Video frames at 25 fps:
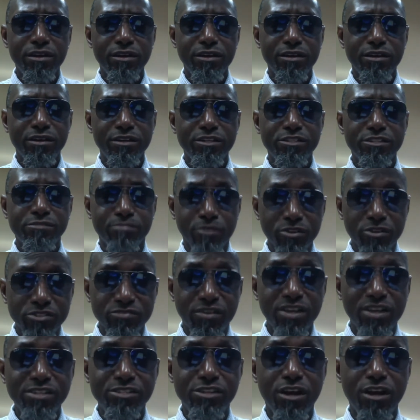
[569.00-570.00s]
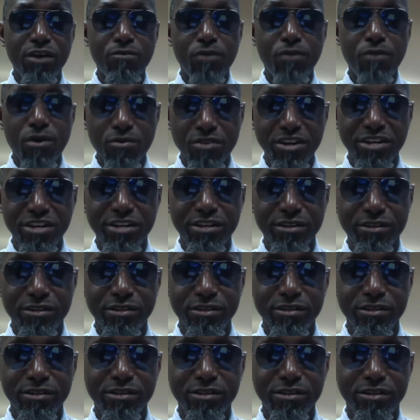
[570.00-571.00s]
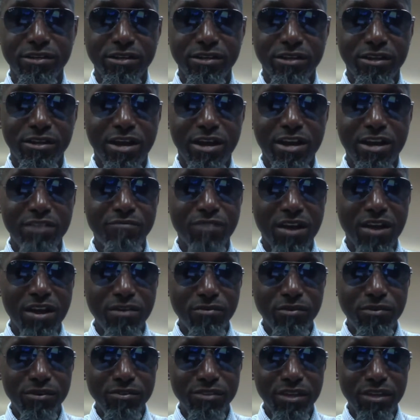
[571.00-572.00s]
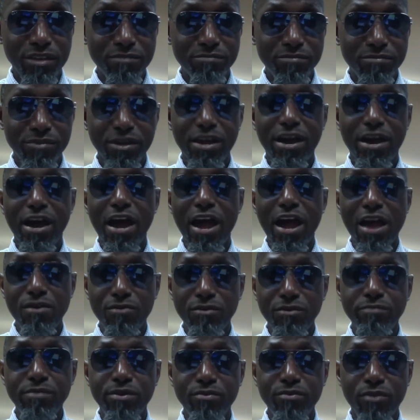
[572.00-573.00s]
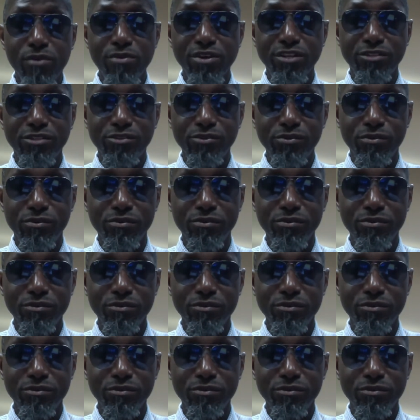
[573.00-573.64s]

Spurs fans are worried, and if I were them, I would be worried too.